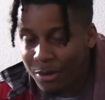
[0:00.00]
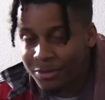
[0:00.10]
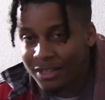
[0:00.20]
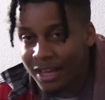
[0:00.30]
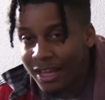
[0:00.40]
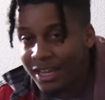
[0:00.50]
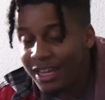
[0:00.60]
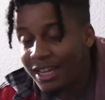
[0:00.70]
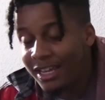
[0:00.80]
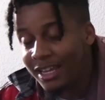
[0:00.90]
what I'm saying?
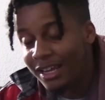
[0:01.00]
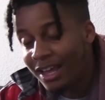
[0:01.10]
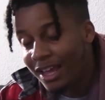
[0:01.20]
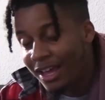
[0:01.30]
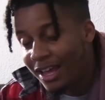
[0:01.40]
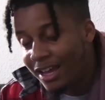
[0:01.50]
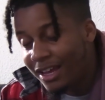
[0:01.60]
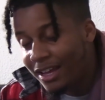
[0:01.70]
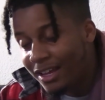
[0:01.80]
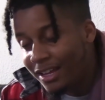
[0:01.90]
He
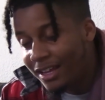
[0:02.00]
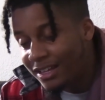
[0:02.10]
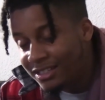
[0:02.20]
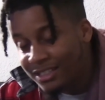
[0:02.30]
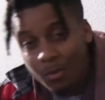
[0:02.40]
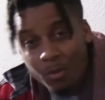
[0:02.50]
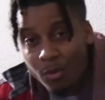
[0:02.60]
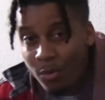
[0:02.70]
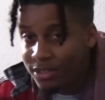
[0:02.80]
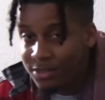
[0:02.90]
is
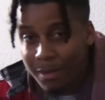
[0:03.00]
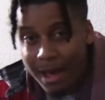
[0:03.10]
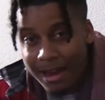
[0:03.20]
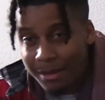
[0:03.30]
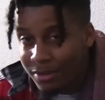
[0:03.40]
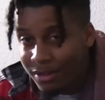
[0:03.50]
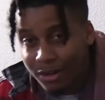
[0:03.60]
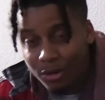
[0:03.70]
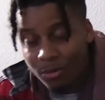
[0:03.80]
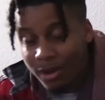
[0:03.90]
someone who inspired me
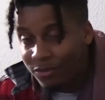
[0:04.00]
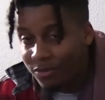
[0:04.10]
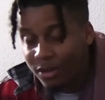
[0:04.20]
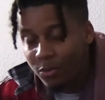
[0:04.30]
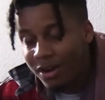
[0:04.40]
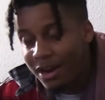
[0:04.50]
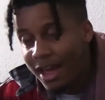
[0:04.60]
to do every well,